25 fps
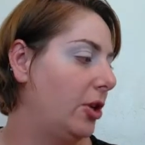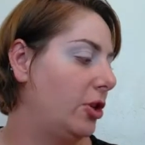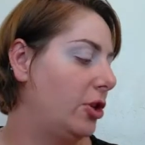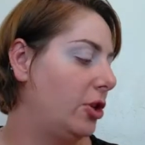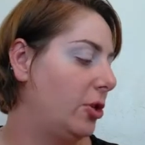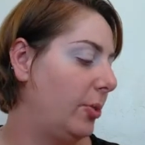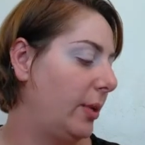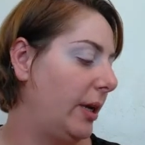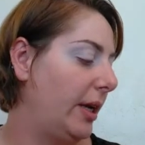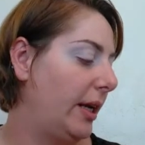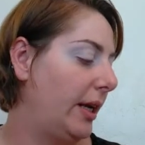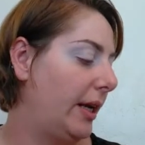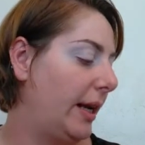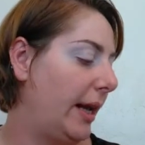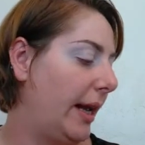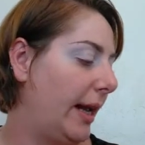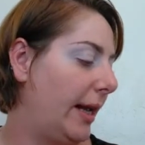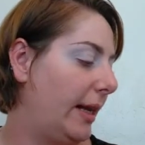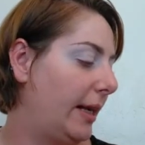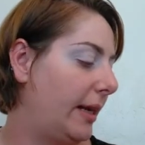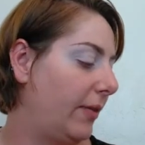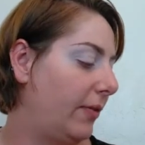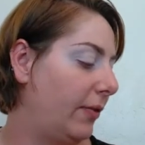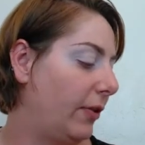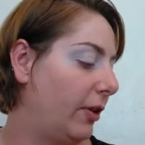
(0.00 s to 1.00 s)
doing
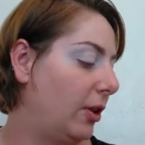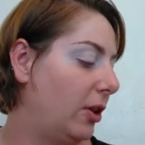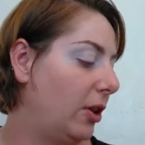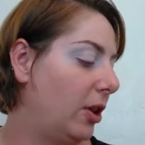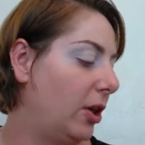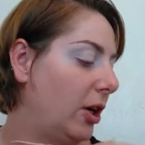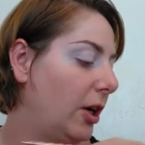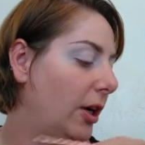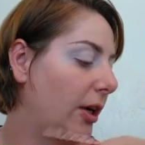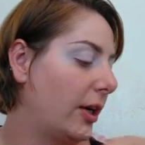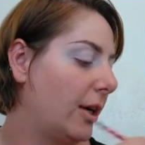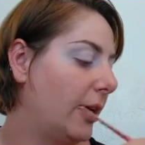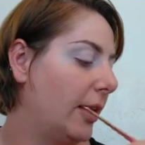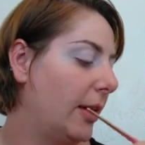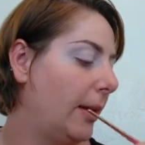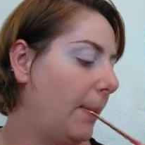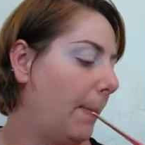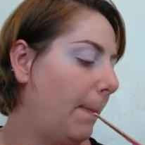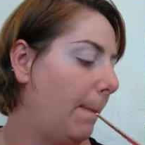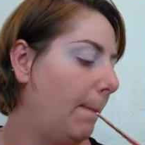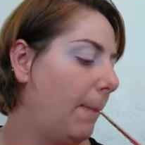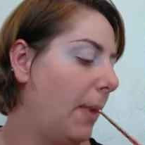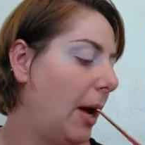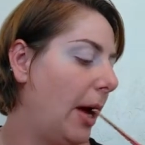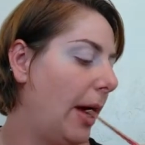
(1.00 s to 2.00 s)
a different look,
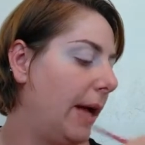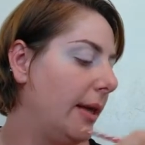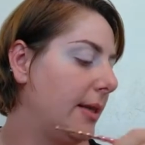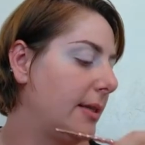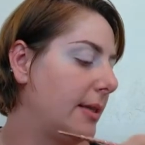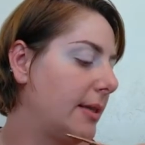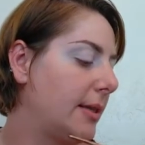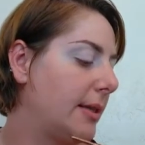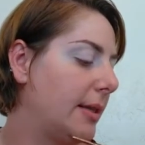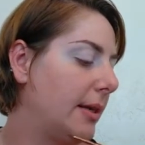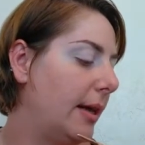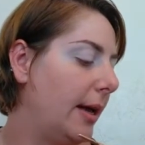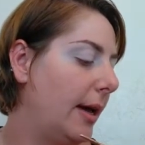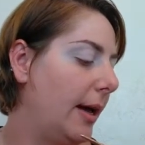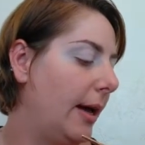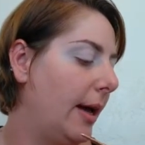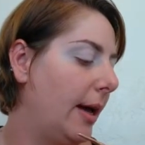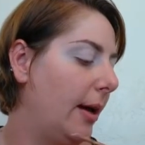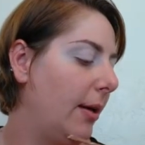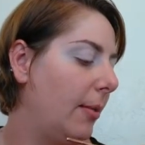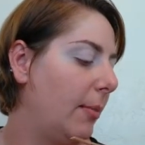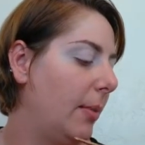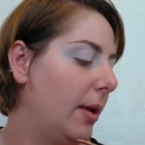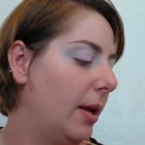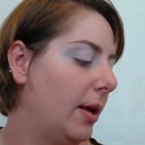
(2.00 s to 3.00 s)
but
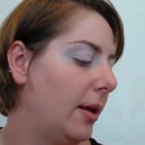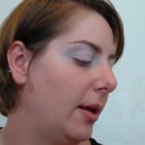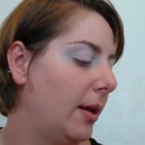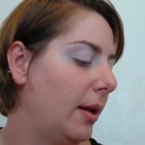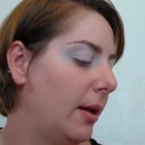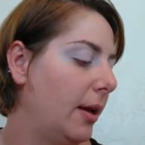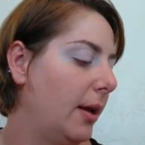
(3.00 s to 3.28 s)
I'm